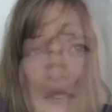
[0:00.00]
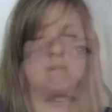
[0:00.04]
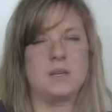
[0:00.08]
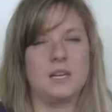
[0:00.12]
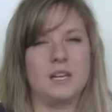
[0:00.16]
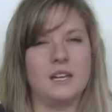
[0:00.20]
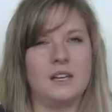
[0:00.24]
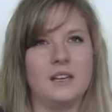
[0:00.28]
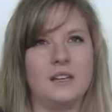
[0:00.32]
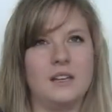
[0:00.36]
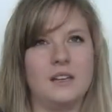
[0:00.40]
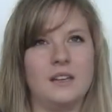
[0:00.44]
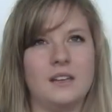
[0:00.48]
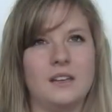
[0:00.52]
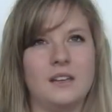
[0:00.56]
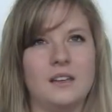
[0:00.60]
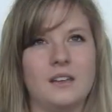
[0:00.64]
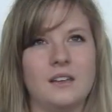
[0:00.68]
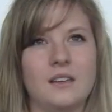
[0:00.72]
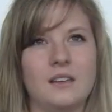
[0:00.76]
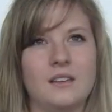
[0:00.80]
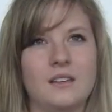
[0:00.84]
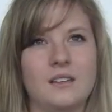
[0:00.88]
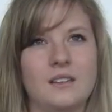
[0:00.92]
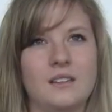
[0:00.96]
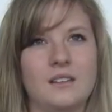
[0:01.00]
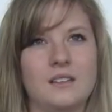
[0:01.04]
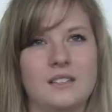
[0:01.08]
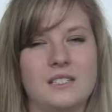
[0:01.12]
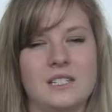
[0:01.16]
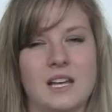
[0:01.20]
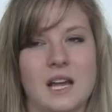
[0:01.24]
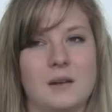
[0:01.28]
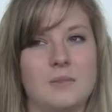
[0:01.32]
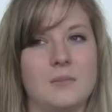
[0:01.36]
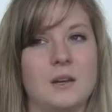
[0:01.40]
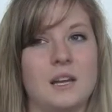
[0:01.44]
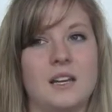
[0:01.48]
Like, being
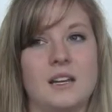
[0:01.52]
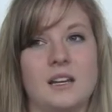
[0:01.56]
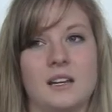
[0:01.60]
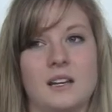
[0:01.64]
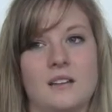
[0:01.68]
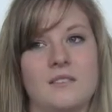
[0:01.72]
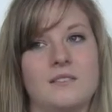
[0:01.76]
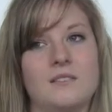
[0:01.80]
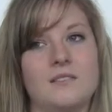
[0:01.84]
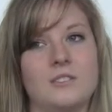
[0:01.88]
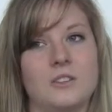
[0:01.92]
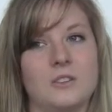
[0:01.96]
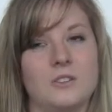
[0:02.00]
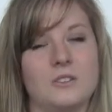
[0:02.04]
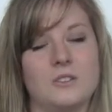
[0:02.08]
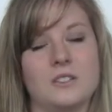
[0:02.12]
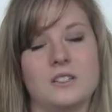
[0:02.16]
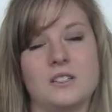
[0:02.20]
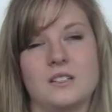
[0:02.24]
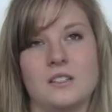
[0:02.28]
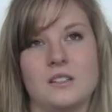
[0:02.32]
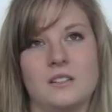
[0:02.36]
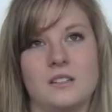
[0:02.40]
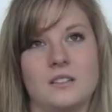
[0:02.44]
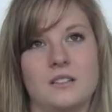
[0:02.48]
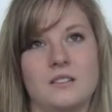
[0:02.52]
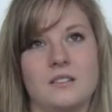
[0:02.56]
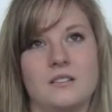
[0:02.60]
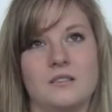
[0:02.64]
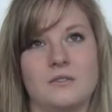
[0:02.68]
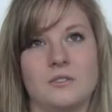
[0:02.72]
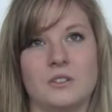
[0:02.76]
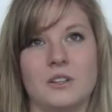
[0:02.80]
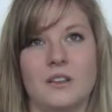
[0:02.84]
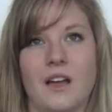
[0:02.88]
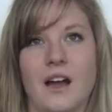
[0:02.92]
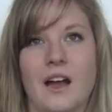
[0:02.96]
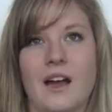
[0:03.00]
diabetic, I've learned to
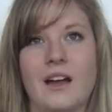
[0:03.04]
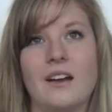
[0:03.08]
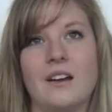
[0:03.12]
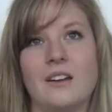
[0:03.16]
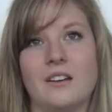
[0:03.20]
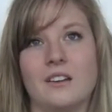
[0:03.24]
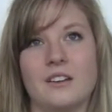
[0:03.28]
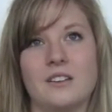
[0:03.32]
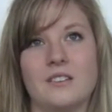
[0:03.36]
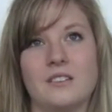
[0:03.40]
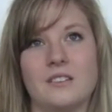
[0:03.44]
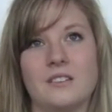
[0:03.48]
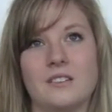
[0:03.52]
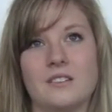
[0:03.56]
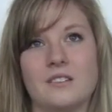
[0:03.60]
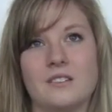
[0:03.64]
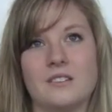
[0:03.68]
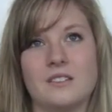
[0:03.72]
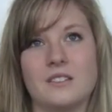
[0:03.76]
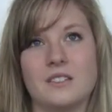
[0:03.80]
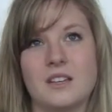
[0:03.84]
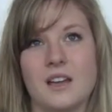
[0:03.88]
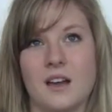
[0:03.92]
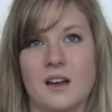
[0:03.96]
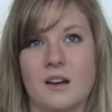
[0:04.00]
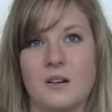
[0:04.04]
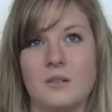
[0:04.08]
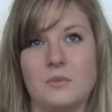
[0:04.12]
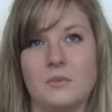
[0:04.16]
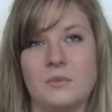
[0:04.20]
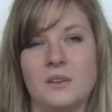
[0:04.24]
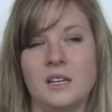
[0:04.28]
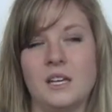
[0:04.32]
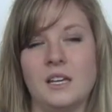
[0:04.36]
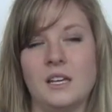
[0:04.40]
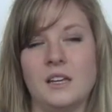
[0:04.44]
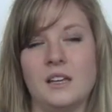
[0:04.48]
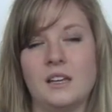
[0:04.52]
rely on others to help
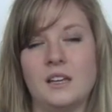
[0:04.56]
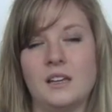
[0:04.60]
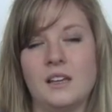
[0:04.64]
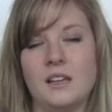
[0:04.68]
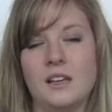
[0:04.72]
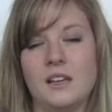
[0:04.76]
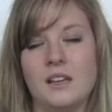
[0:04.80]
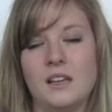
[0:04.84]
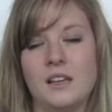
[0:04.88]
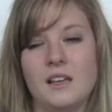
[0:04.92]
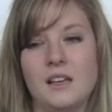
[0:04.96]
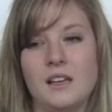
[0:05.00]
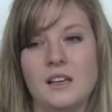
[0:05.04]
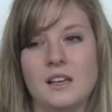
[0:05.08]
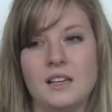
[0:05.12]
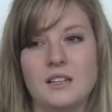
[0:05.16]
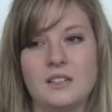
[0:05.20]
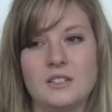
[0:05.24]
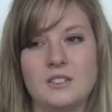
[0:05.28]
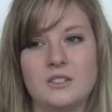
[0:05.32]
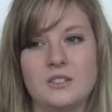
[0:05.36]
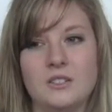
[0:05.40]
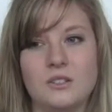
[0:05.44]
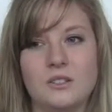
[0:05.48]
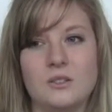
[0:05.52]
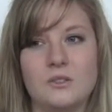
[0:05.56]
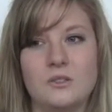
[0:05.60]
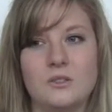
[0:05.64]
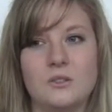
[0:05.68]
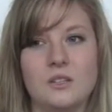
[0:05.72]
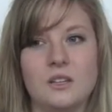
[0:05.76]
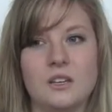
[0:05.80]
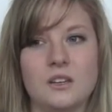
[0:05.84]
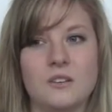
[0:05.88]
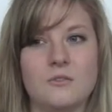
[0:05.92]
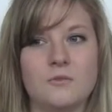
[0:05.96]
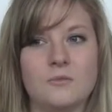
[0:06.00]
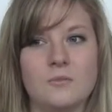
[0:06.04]
me and
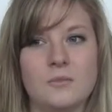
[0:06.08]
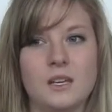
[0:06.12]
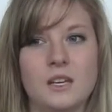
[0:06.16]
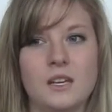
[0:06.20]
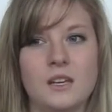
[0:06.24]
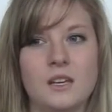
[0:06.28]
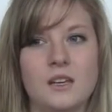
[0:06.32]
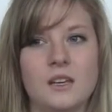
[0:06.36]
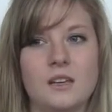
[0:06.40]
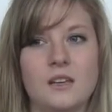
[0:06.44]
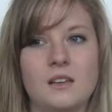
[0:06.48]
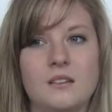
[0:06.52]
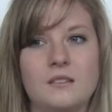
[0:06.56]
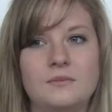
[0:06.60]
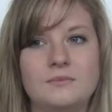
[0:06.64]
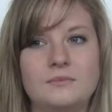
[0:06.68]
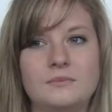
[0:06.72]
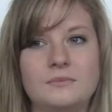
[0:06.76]
to give me